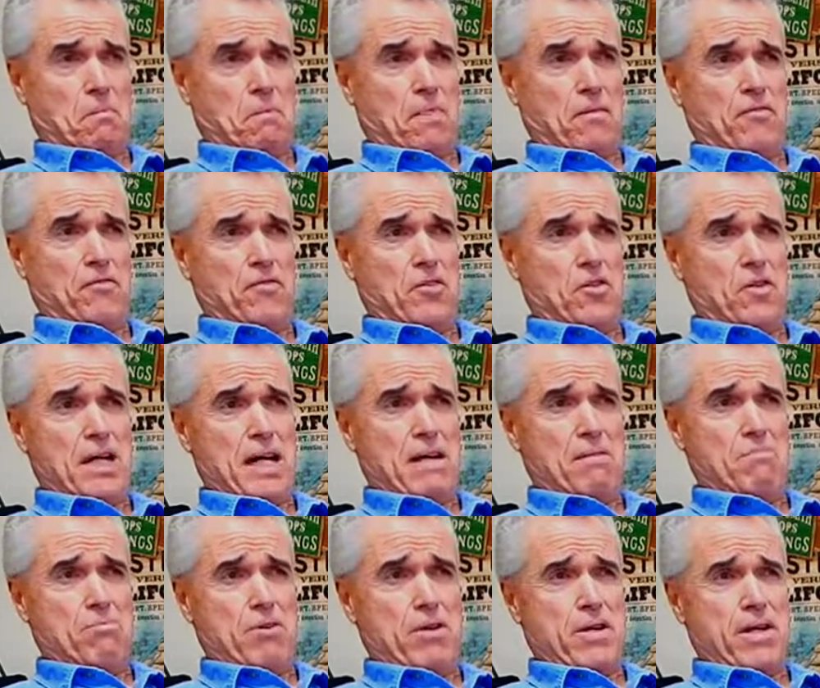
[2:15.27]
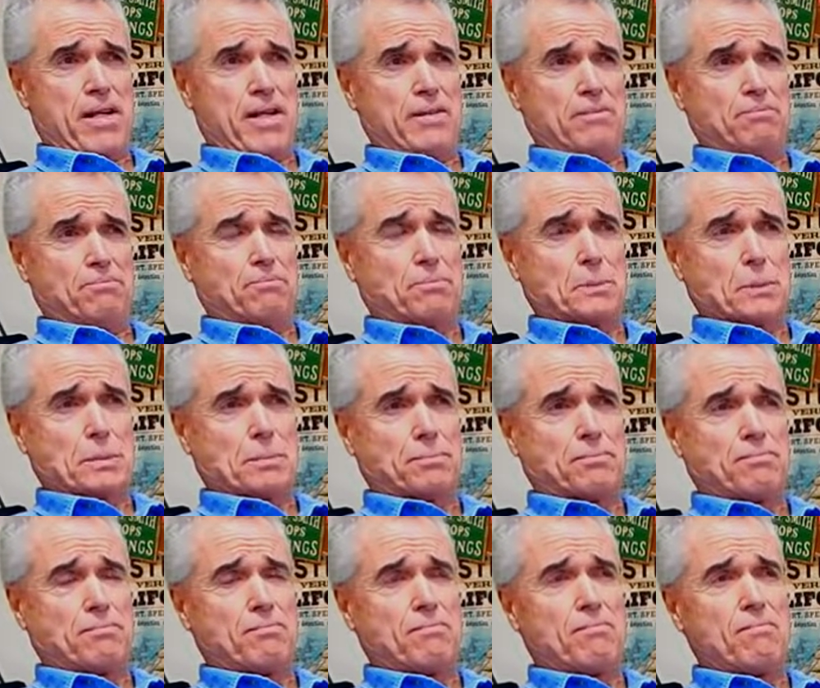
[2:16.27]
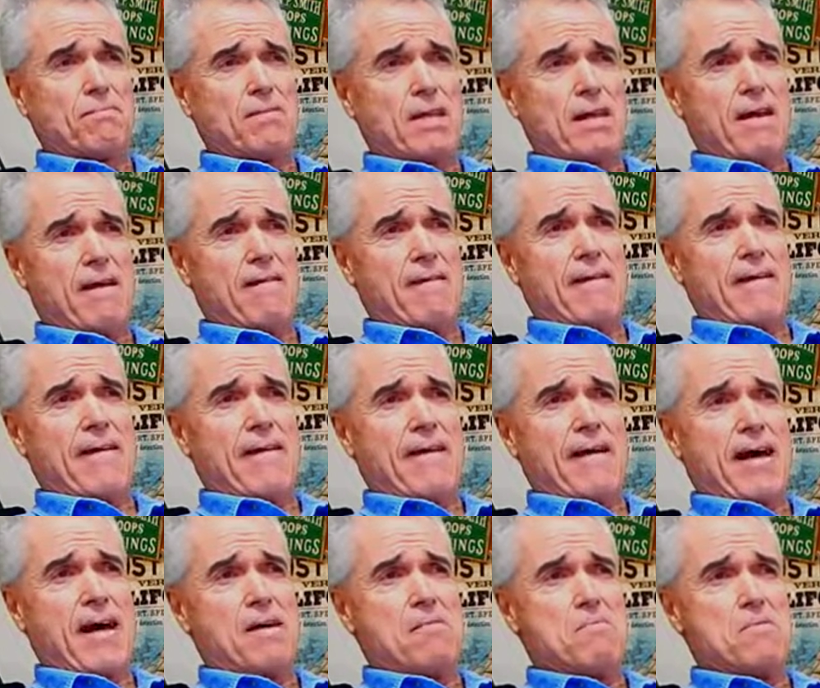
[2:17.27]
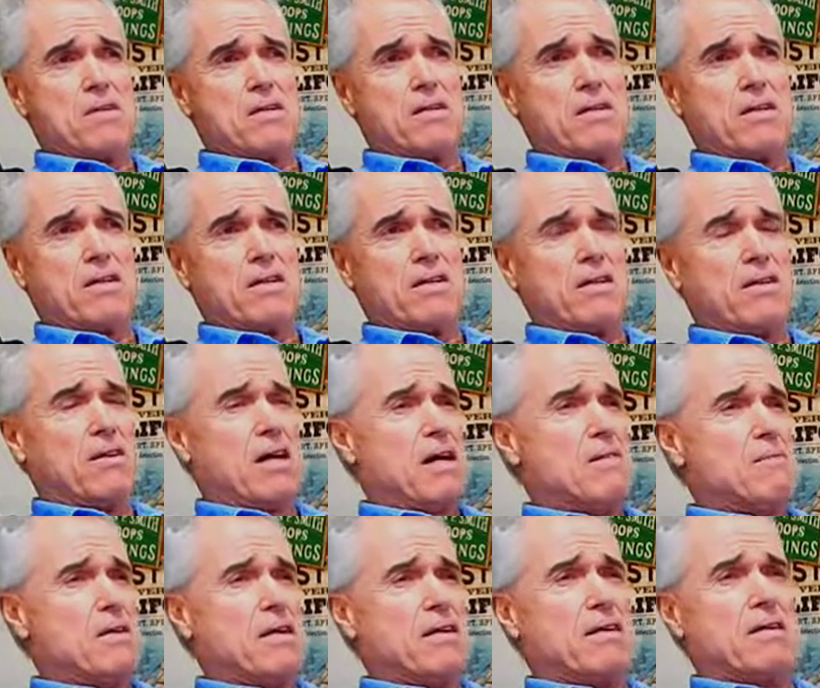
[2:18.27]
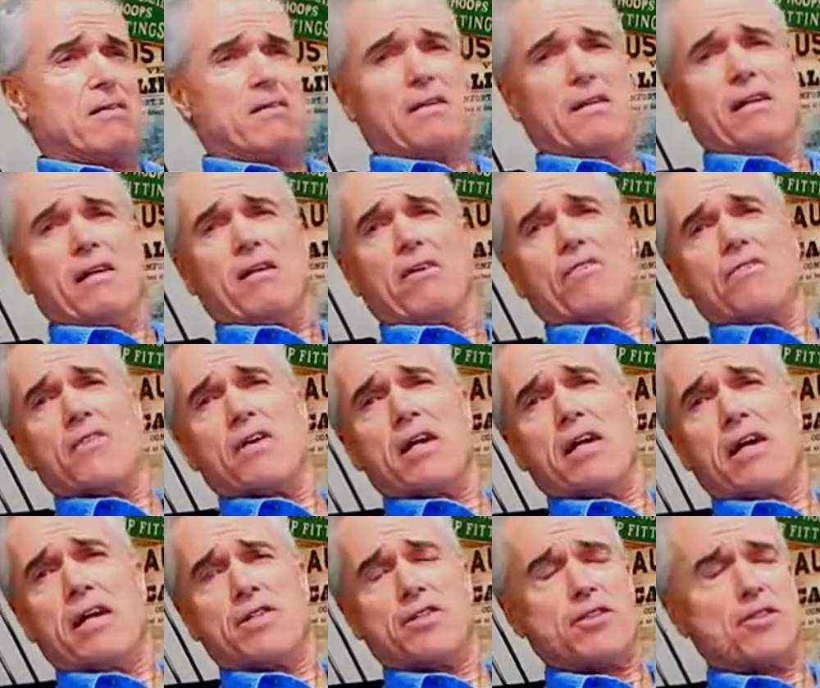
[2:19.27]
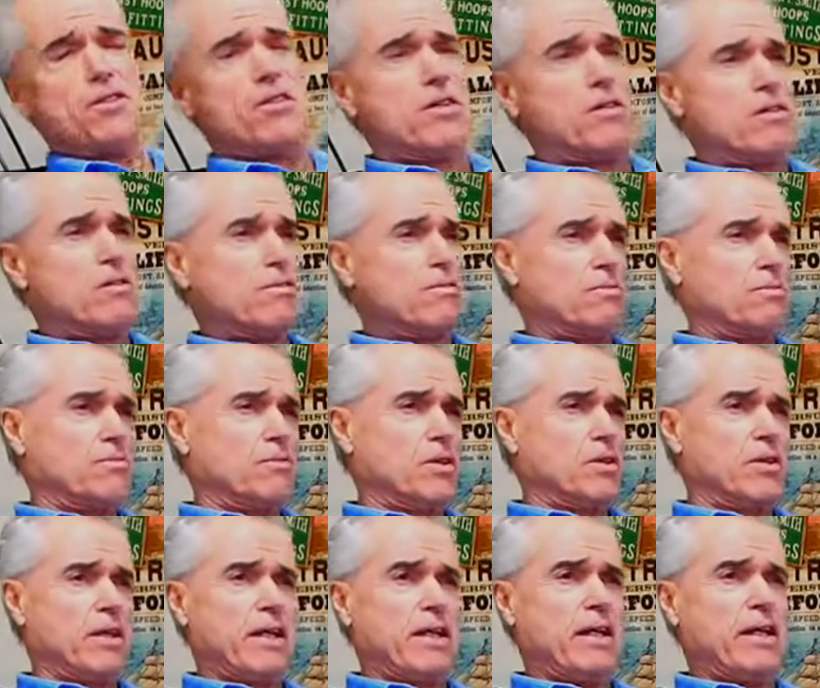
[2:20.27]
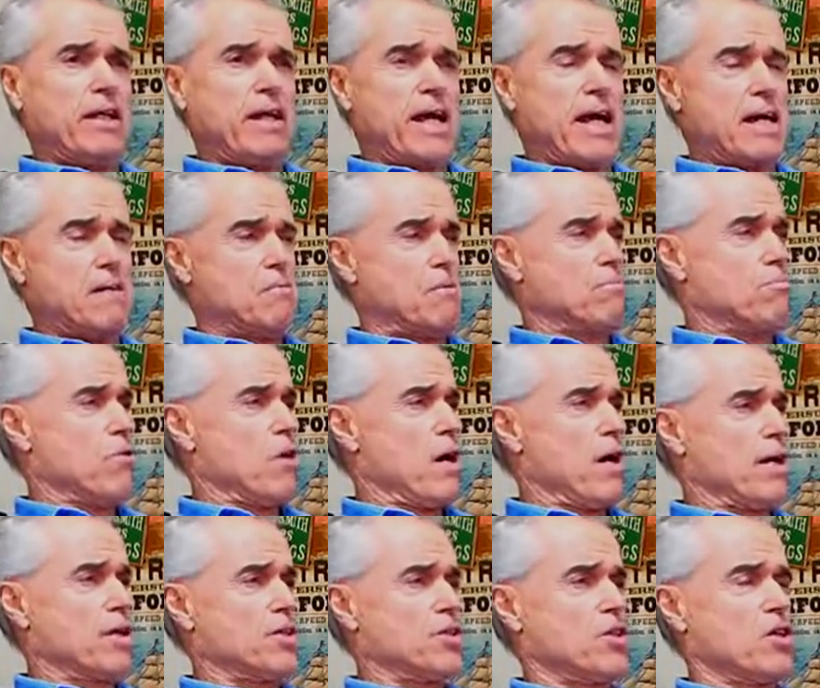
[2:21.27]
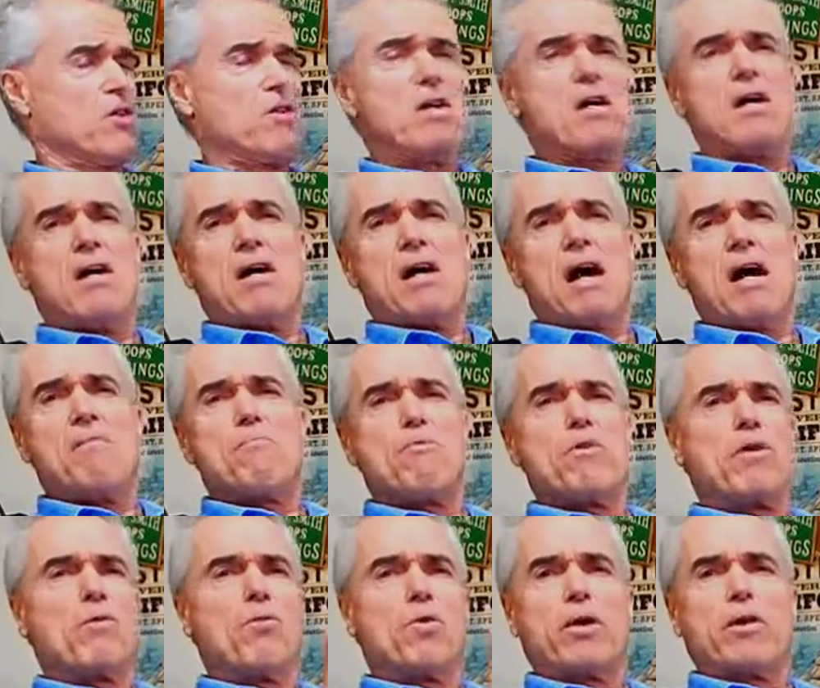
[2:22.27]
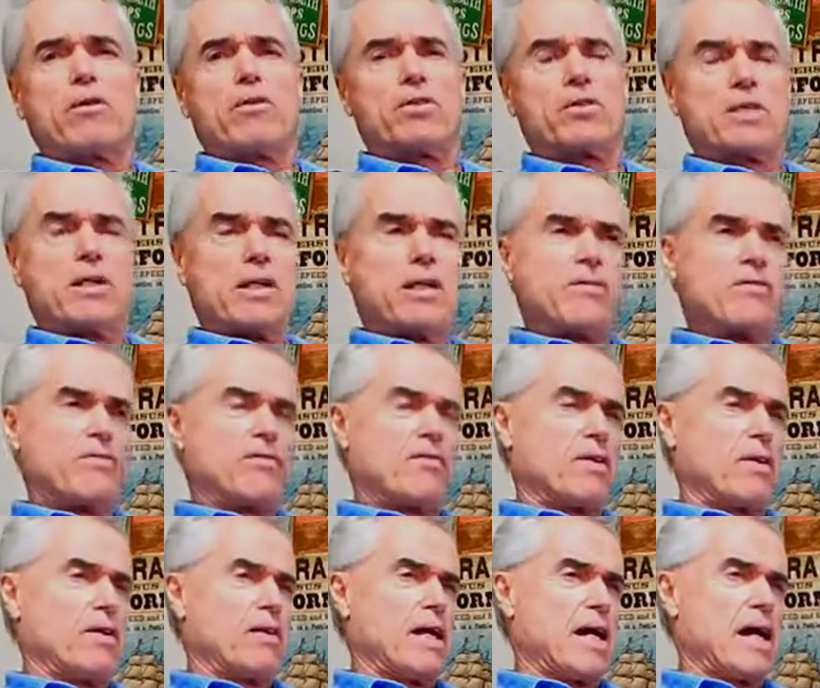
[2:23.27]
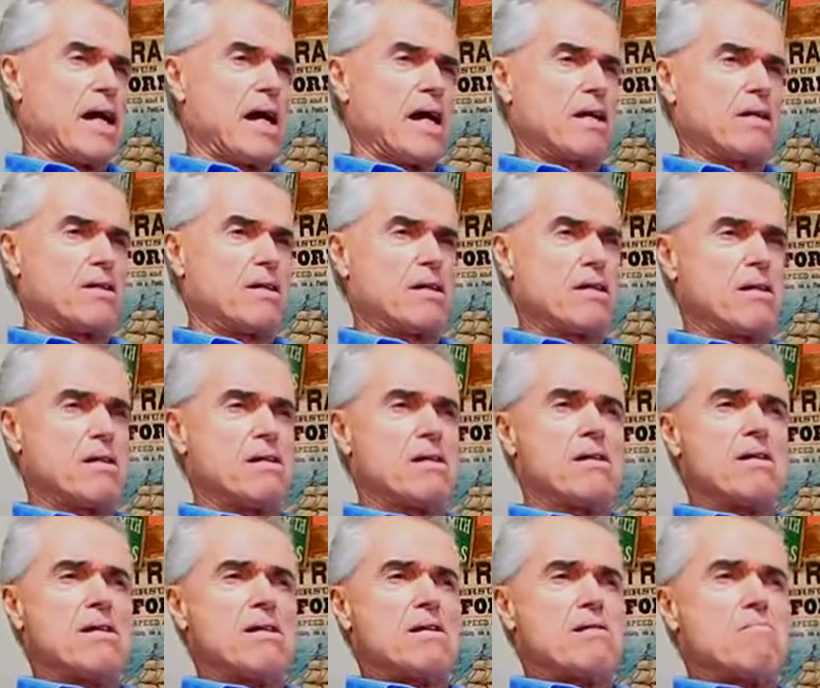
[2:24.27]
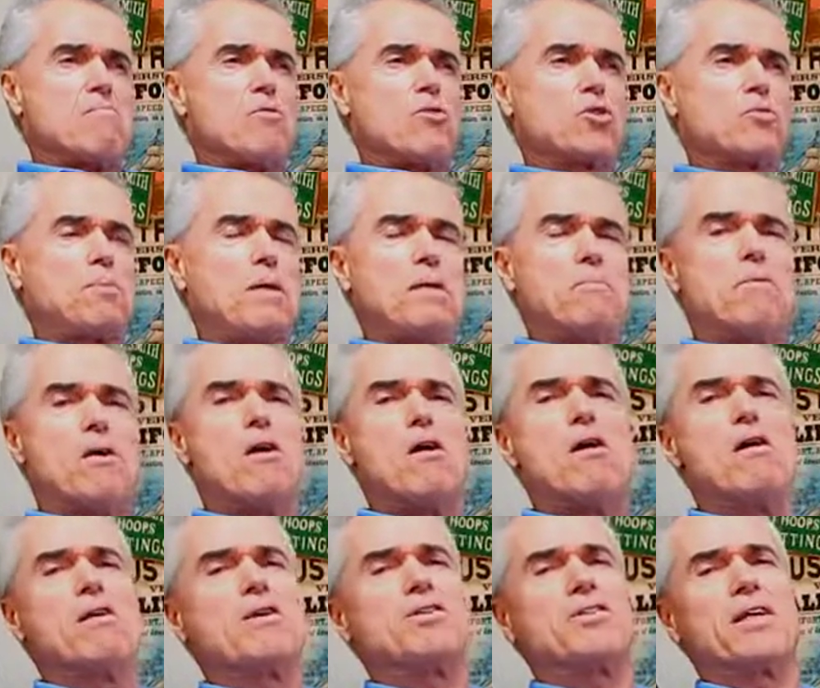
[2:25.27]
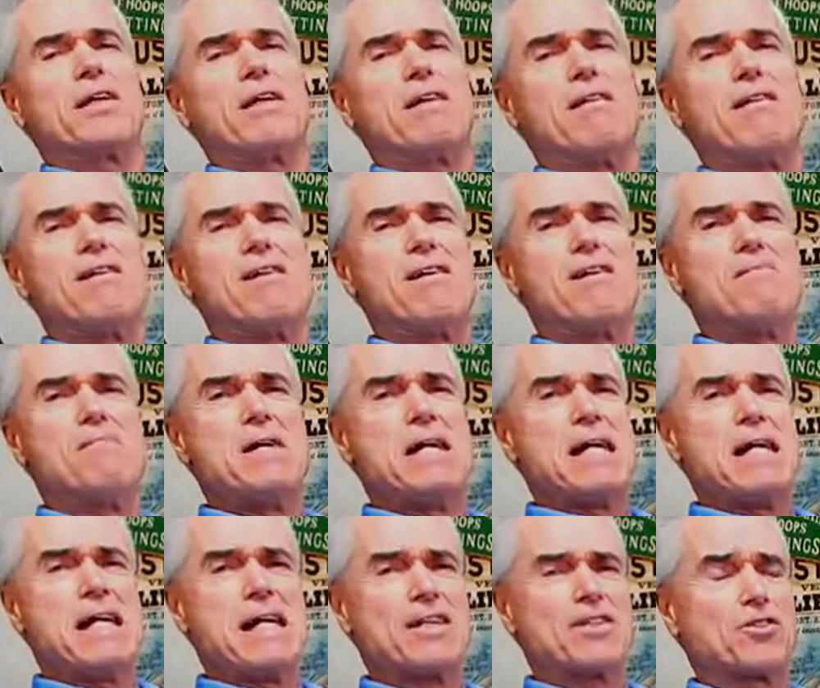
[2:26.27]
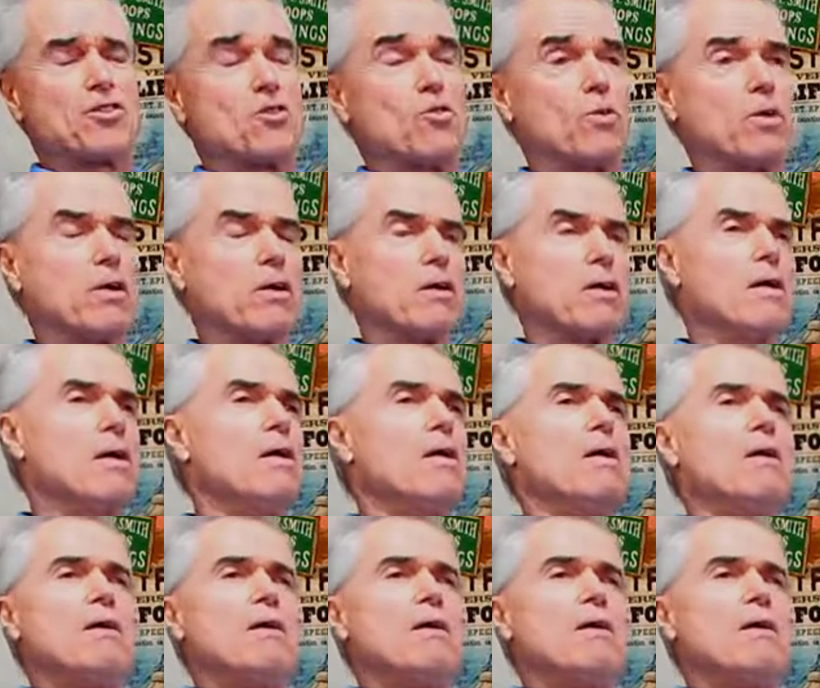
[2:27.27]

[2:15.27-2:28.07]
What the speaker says: The food I bring, I'm a health nut, as you know, don't eat any animal products, so I bring weird stuff that most people say, oh man, that's too weird.